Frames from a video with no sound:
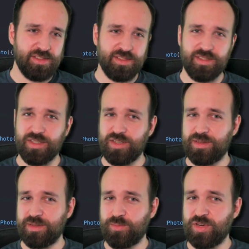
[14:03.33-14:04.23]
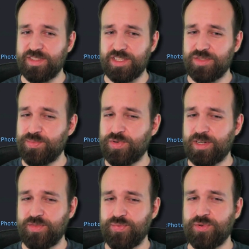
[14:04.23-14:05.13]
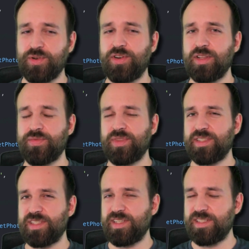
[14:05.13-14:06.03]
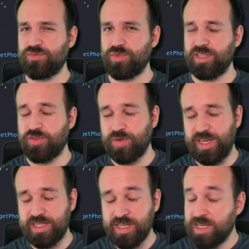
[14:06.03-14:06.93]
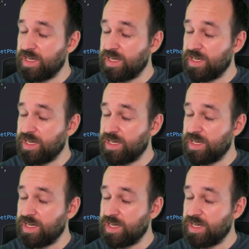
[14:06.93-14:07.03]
so the browser support for all of this isn't really great.